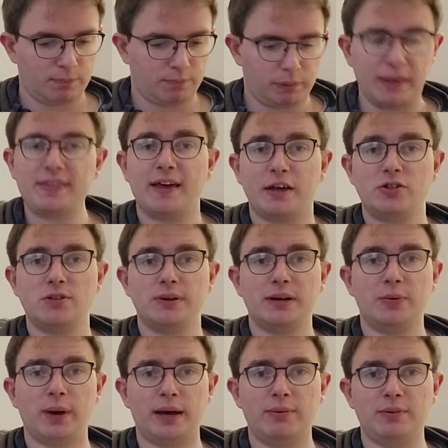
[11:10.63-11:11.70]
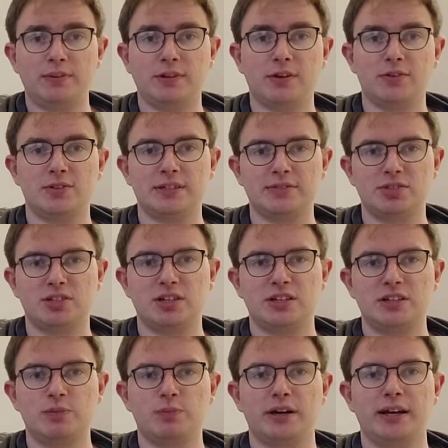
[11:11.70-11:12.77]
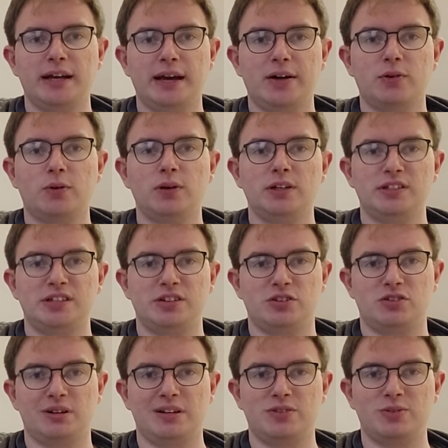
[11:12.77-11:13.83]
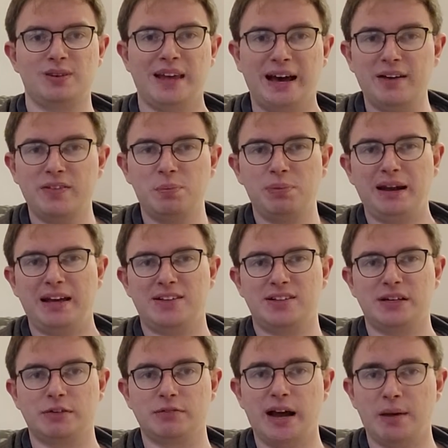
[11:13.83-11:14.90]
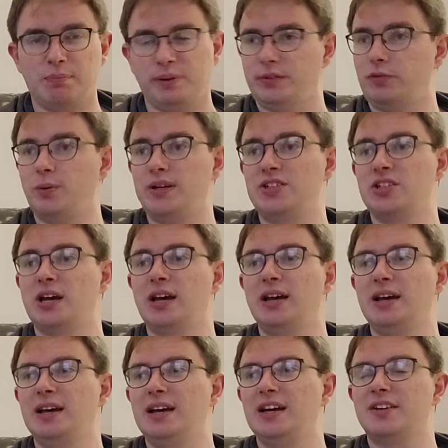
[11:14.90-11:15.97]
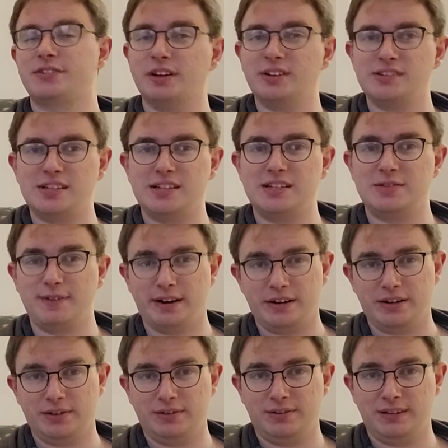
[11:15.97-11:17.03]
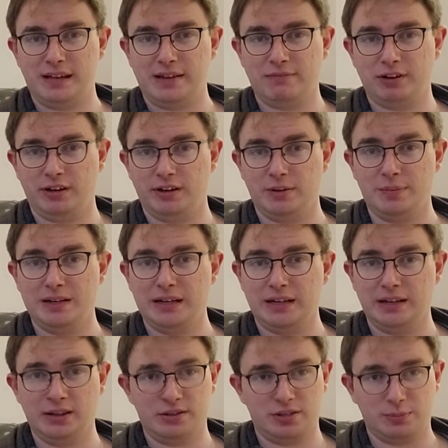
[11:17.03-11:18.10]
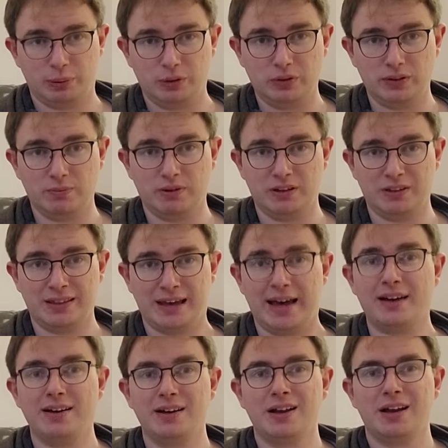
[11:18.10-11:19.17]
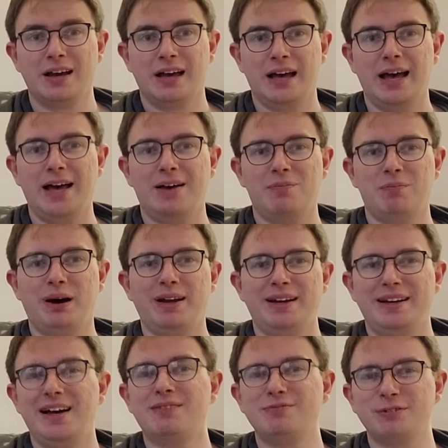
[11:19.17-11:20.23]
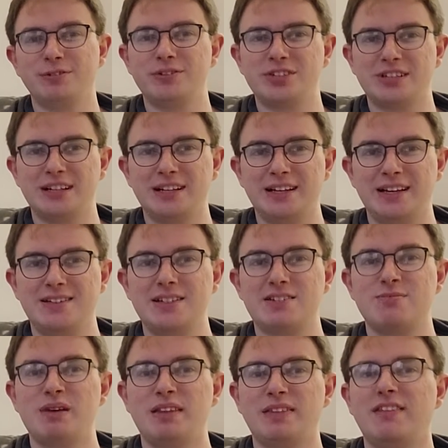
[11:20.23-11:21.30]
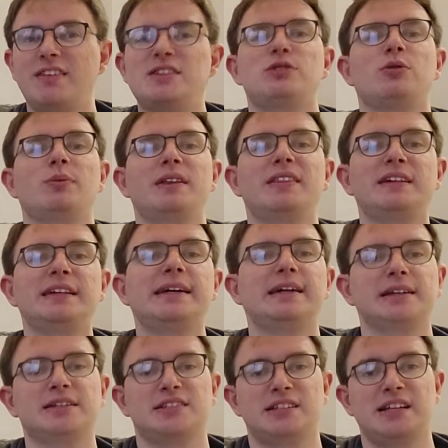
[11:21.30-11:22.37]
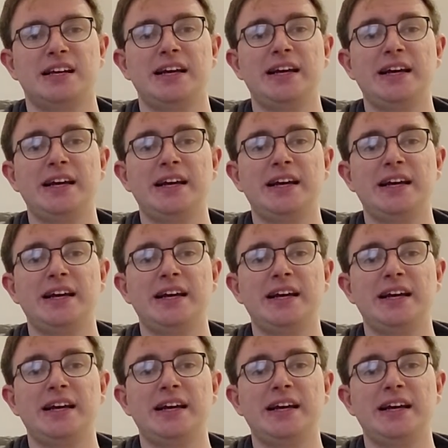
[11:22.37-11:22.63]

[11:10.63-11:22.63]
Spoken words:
But they're doing away with those. They've started bringing out Quality Streets without the plastic wrappers, which granted is very good for the environment, and I support them on that. But unfortunately, it does mean that this will be the last